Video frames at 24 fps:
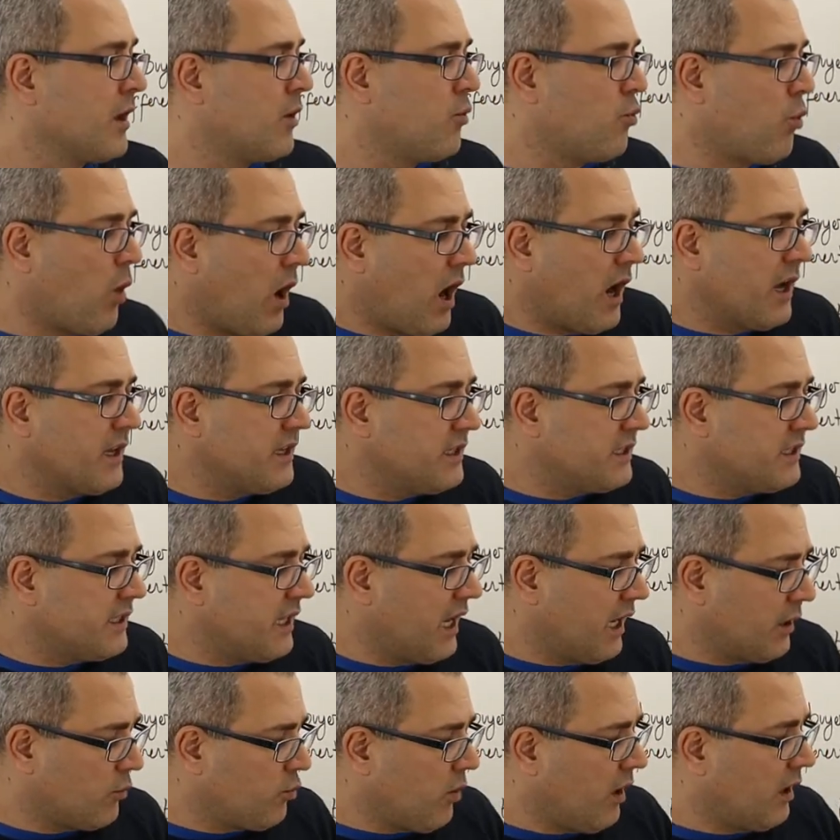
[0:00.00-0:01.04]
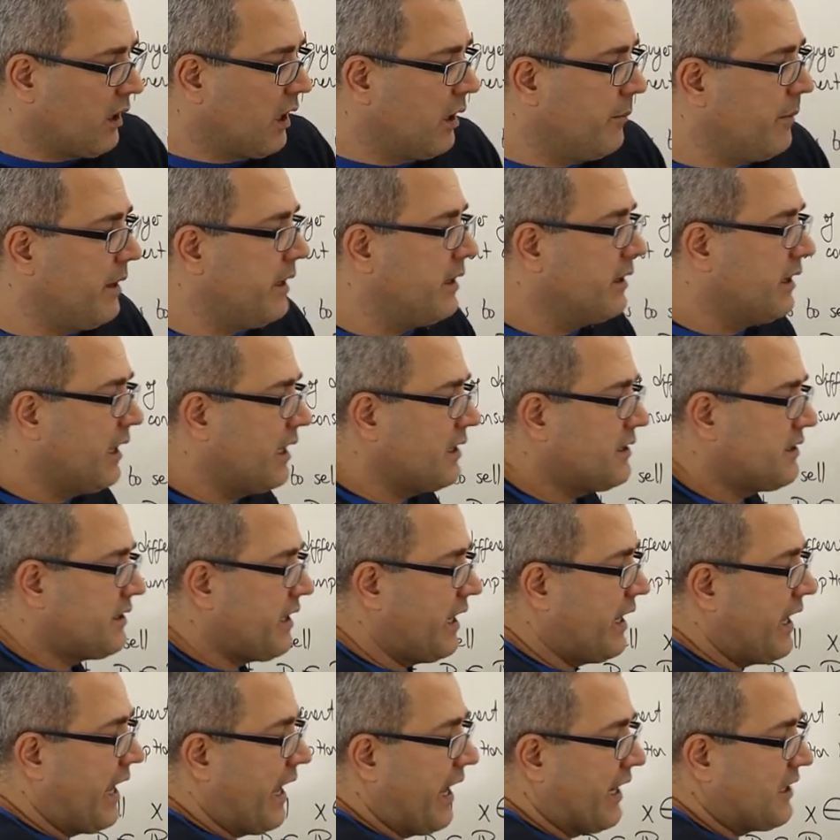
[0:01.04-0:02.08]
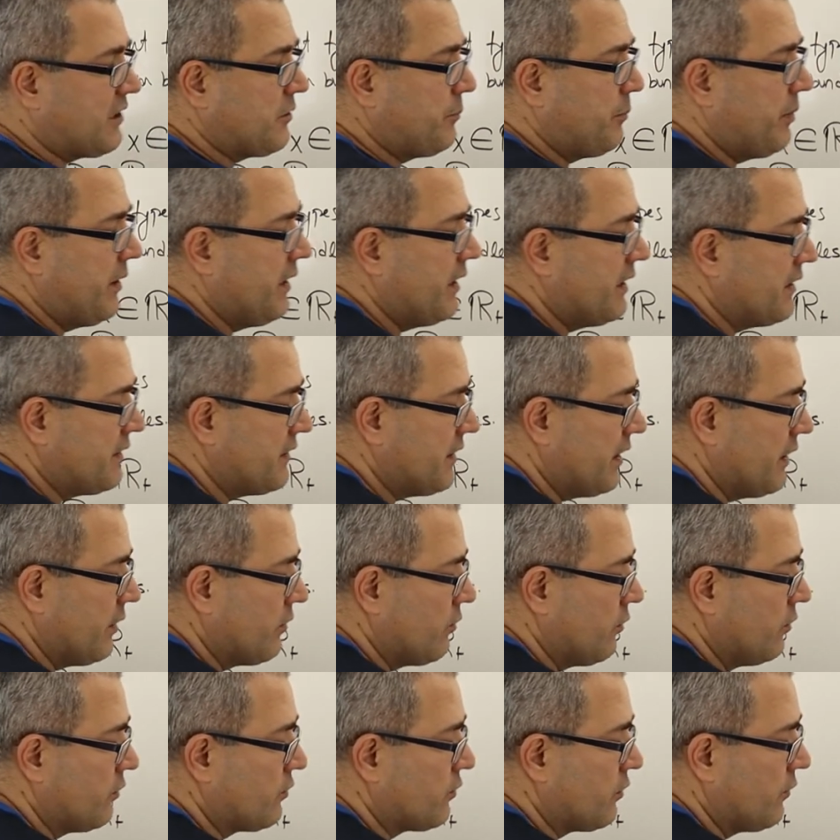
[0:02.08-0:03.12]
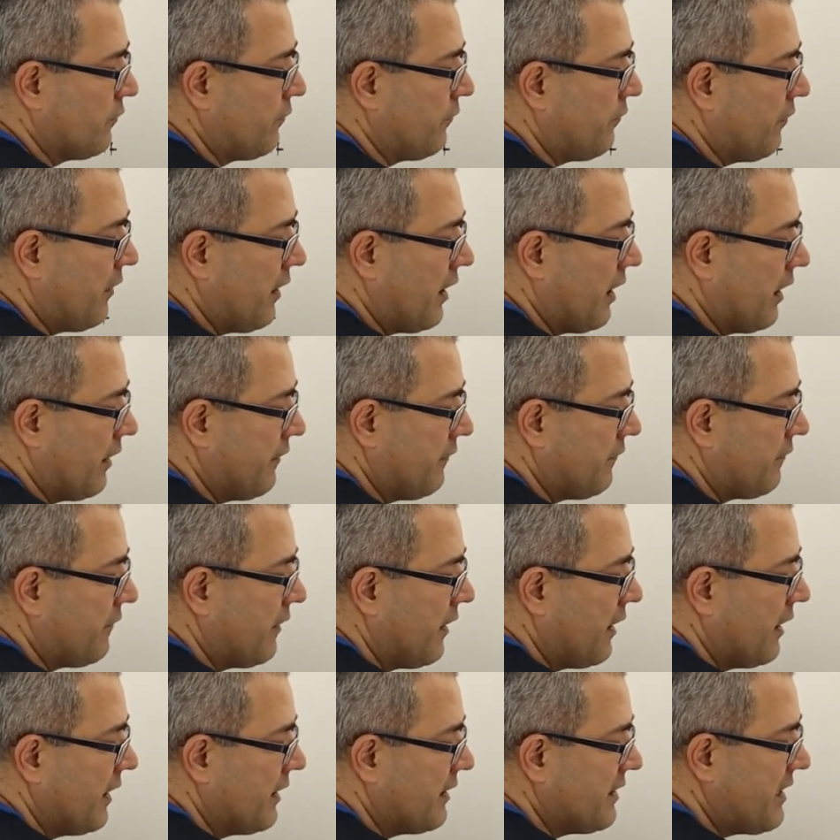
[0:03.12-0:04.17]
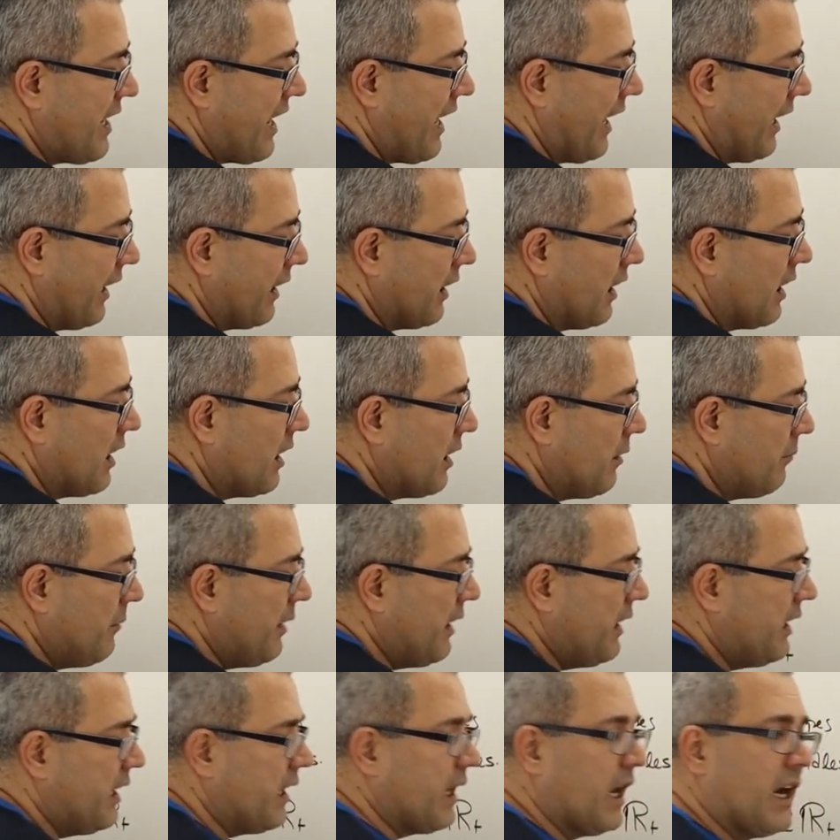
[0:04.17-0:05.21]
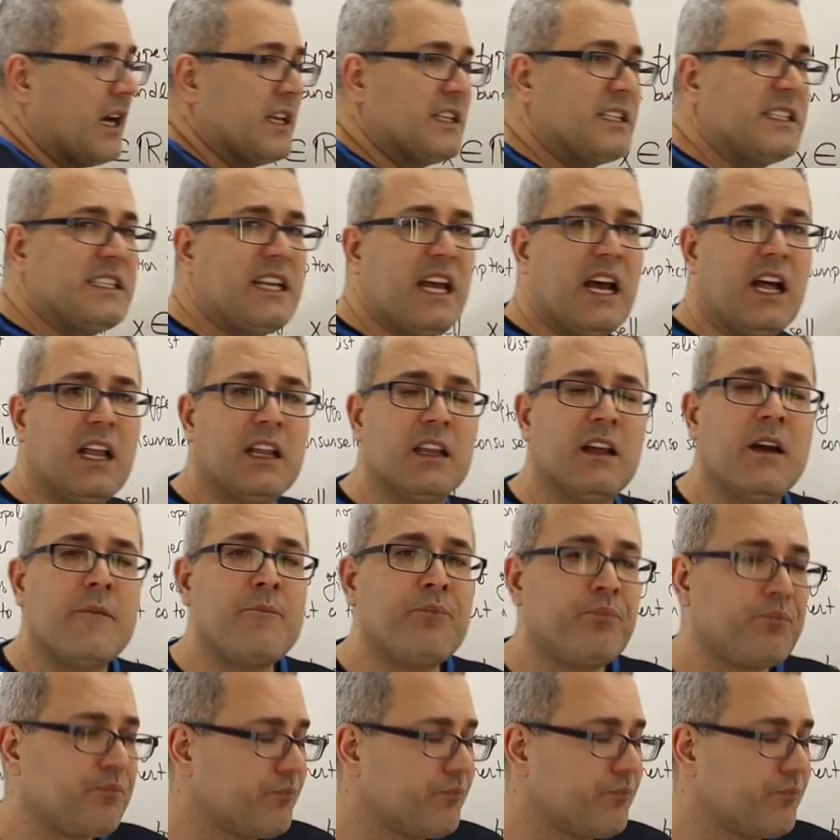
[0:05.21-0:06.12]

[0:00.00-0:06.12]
Why is that? Well, I mean, let's say XP is equal to 510, meaning I sell,